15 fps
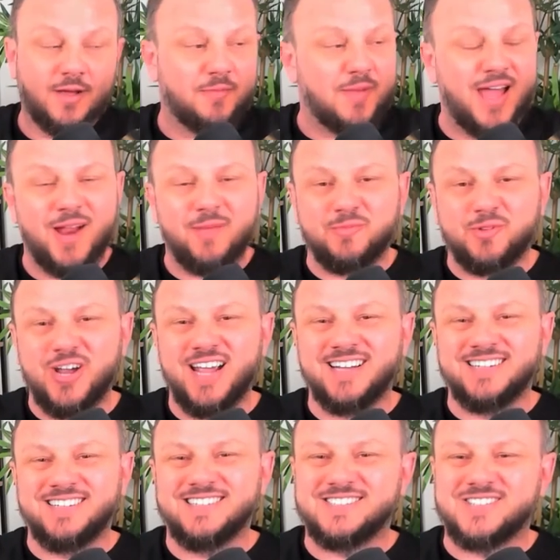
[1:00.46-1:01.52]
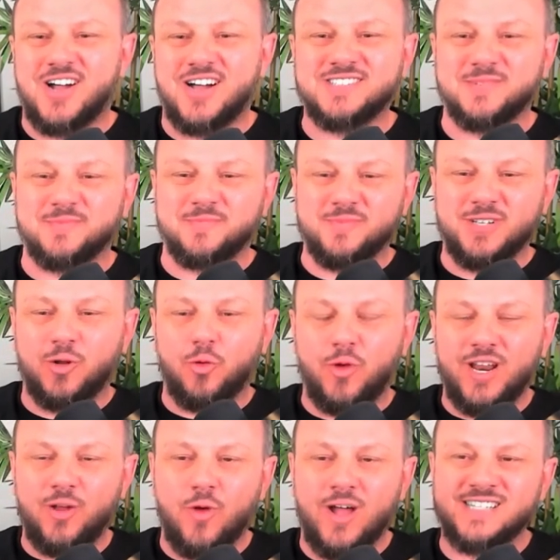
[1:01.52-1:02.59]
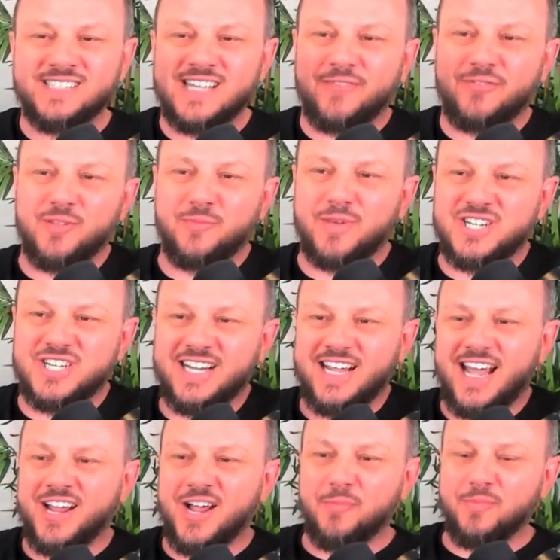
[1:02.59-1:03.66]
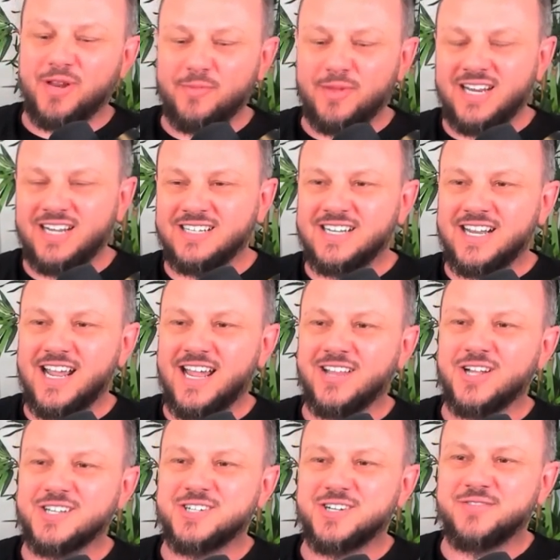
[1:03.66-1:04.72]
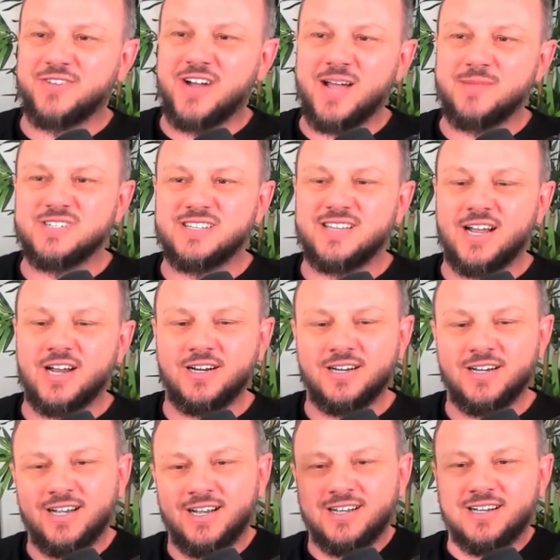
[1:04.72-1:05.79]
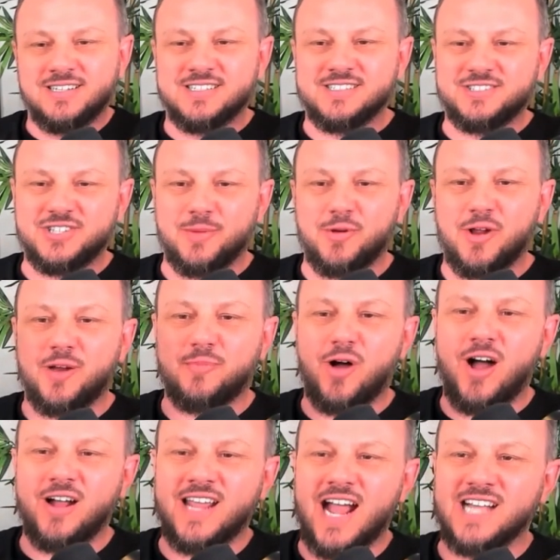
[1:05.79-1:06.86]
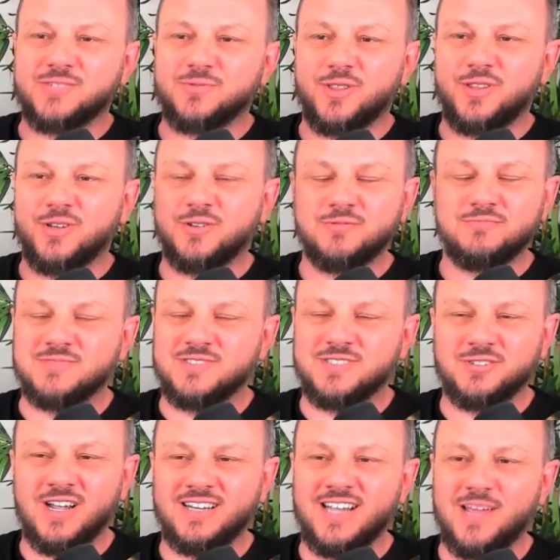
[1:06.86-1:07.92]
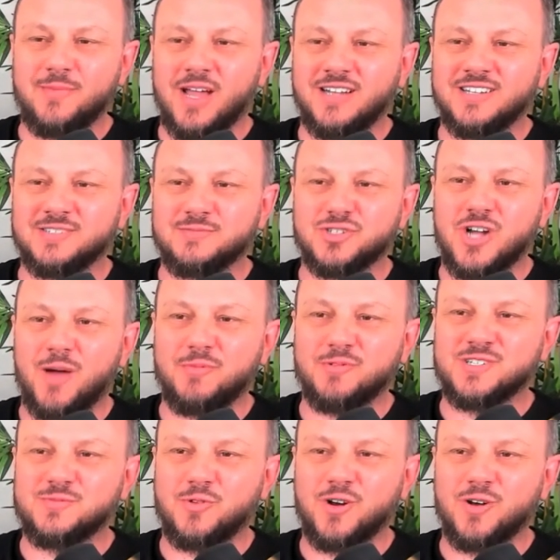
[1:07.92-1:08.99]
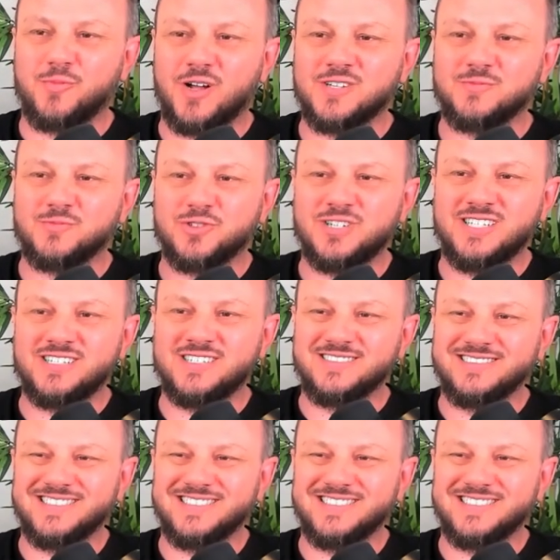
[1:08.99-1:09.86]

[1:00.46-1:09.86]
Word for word: Man, I'm great. It's awesome. Little winning Wednesday for the BJK company meeting today. Lots of good vibes in there. Yeah. Jumping on a podcast with you. It's a great day, man. I did some shopping this morning, bought some trees.